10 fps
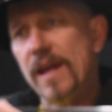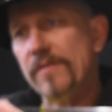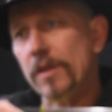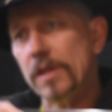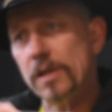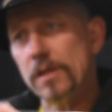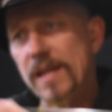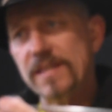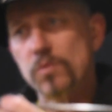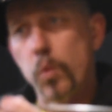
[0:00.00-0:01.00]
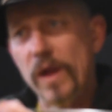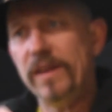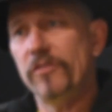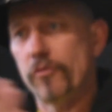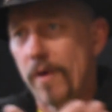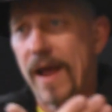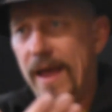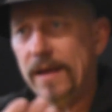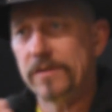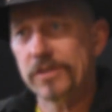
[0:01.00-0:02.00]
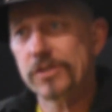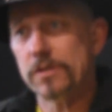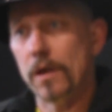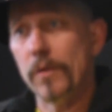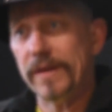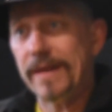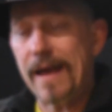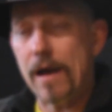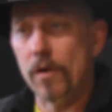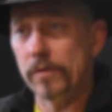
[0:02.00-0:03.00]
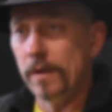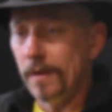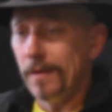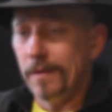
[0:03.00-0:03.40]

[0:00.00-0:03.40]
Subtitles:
to have a little less wind drag to slow it down.